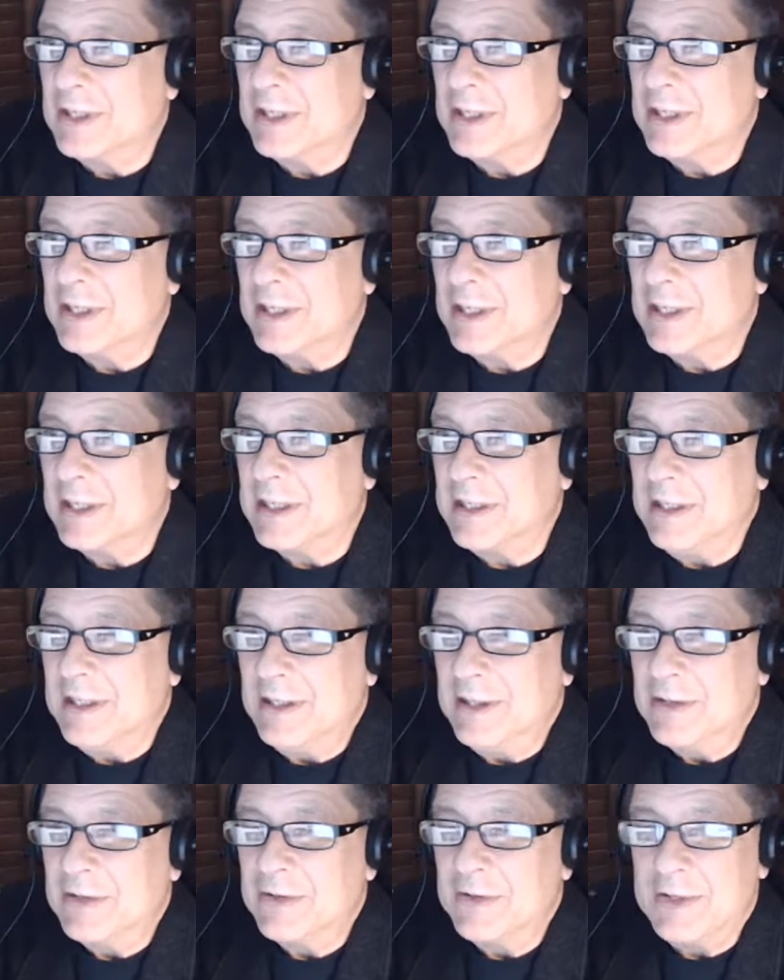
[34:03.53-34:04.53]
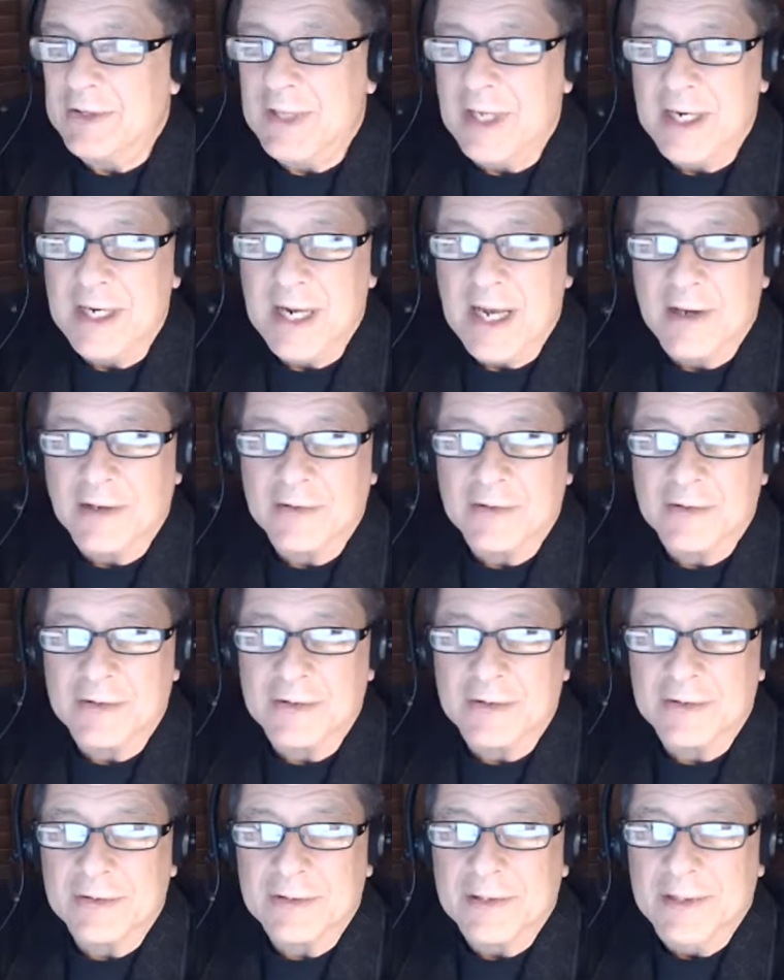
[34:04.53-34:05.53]
The state
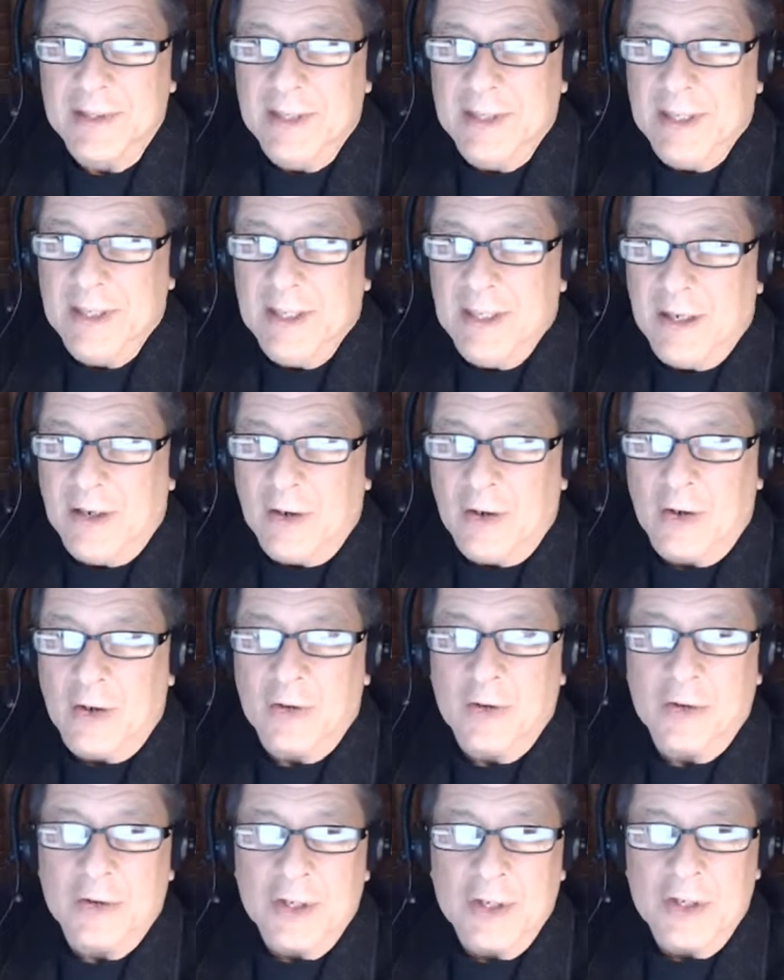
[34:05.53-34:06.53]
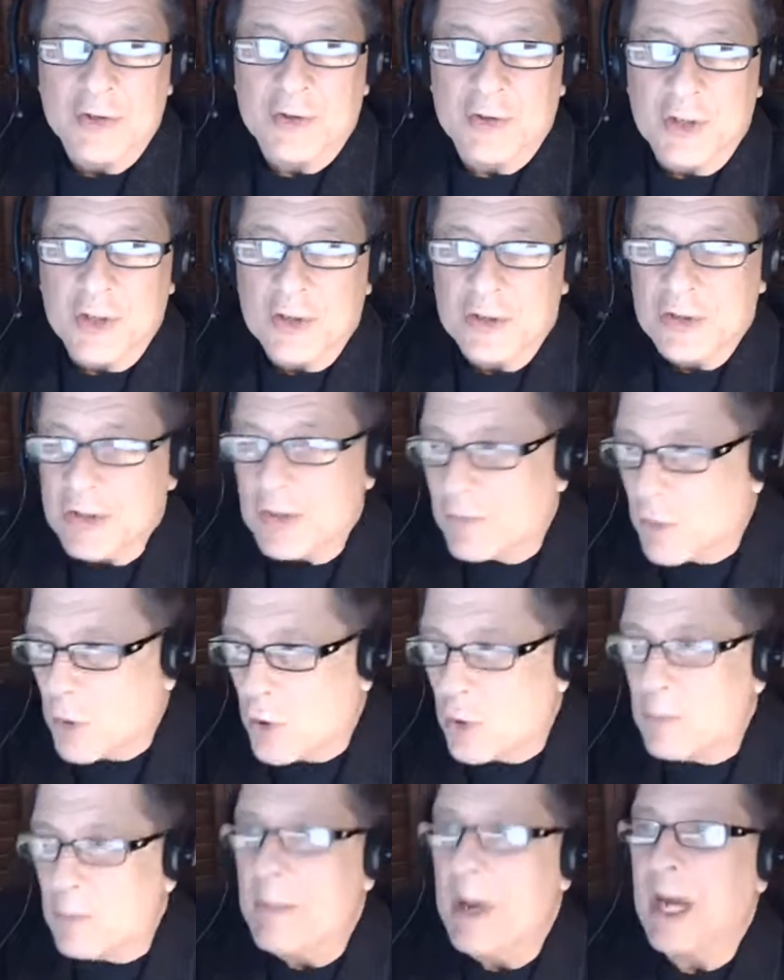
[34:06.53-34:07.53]
houses, all the legislators have
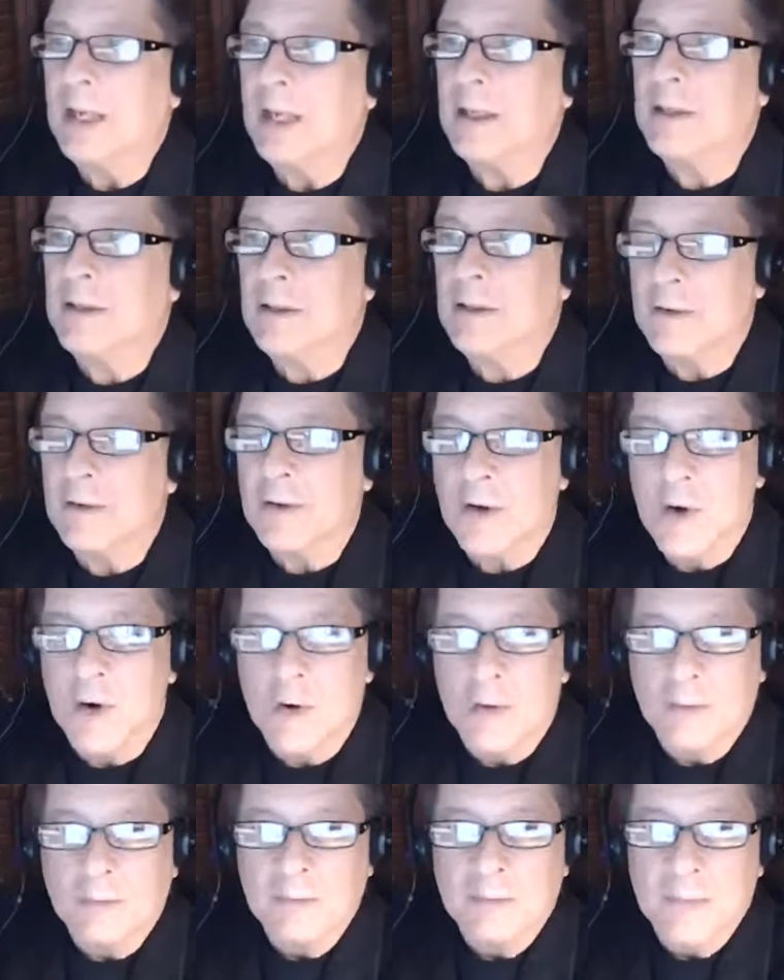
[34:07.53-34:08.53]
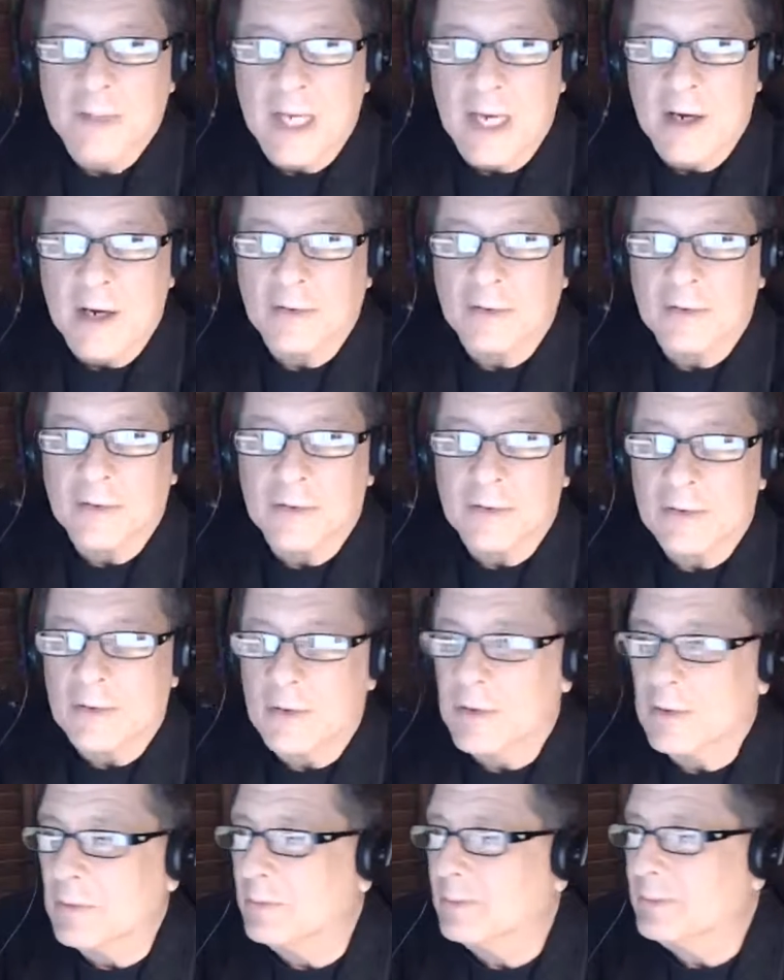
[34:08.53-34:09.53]
gone back to their hometowns, their
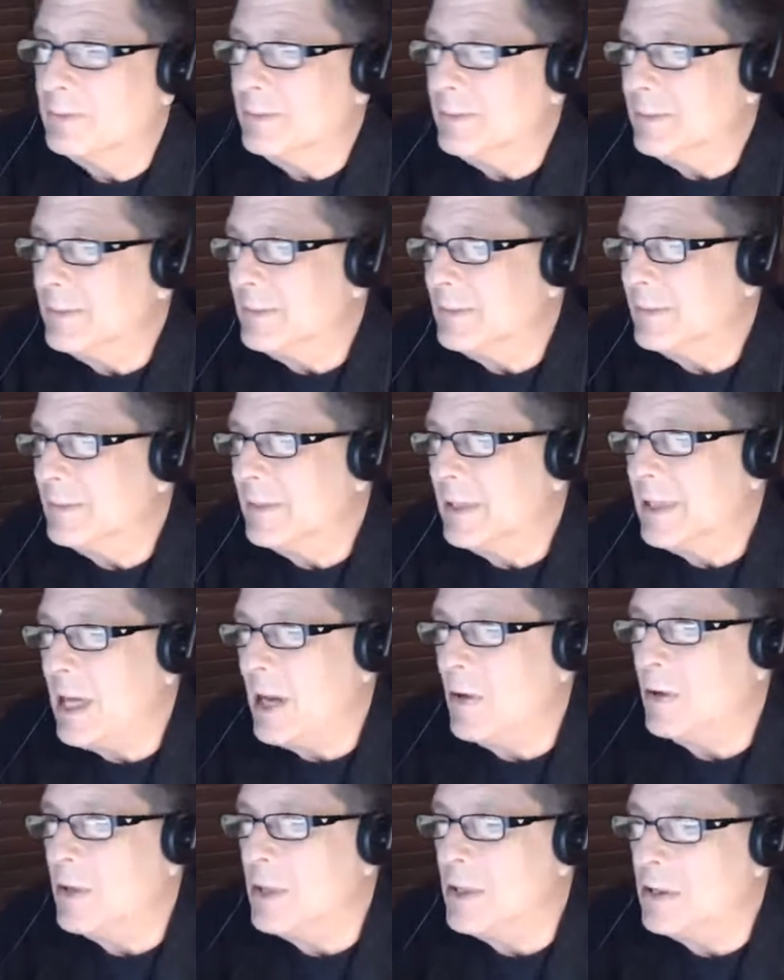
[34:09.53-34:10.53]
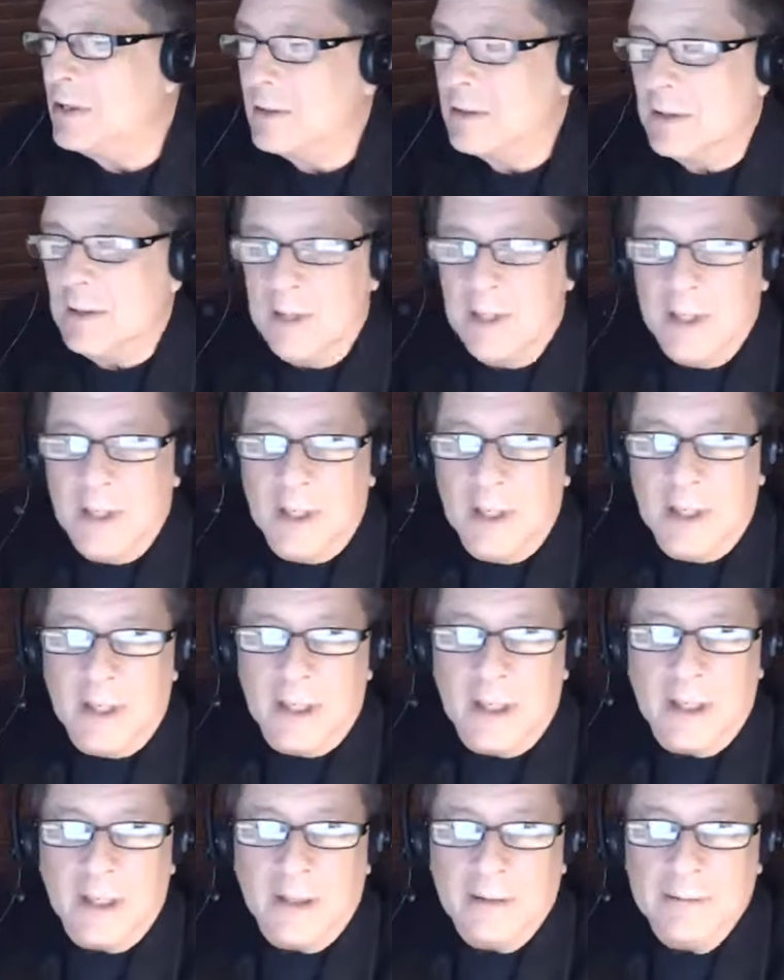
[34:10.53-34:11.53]
home counties,
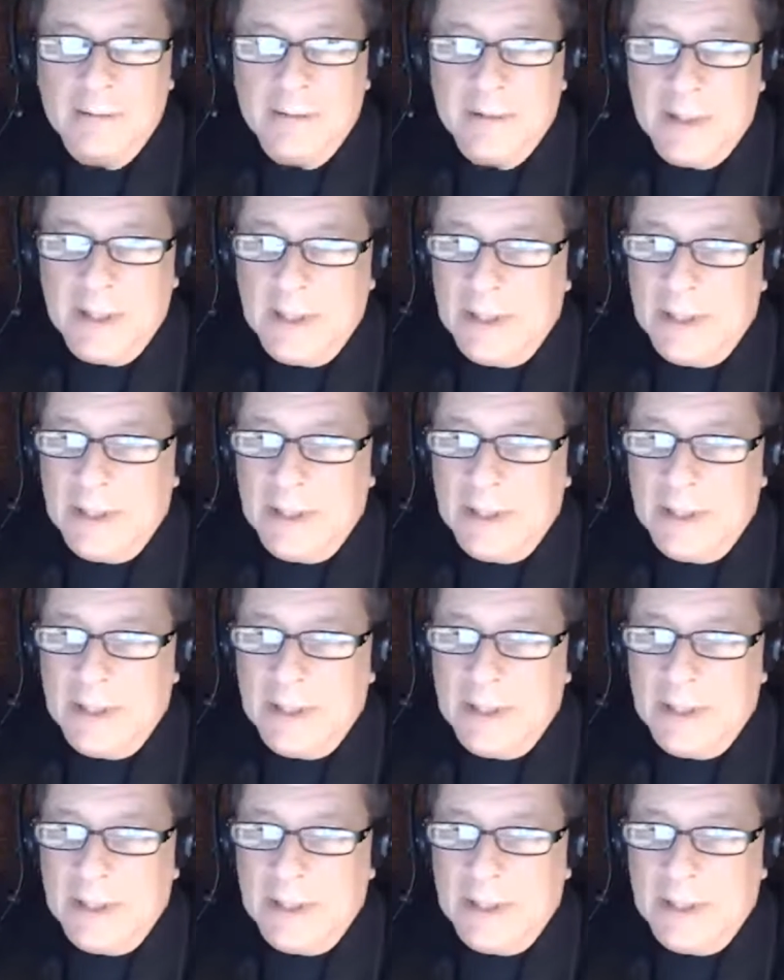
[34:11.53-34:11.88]
um,